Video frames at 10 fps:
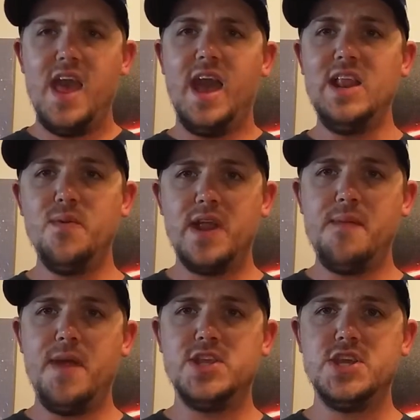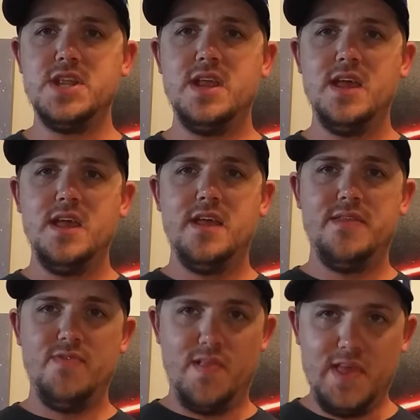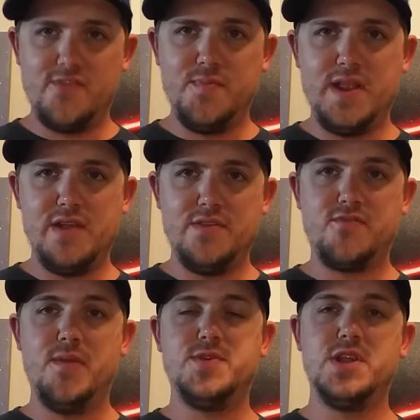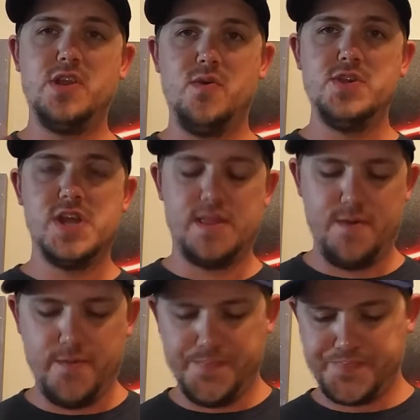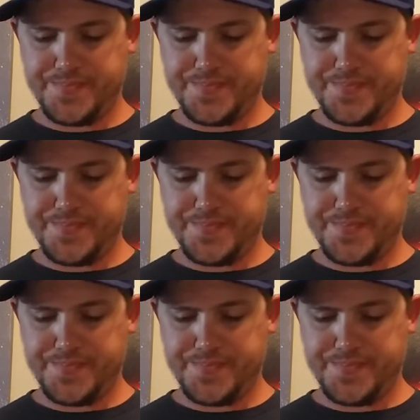Anyone I mention, the links will be down in the description. Go and check them out.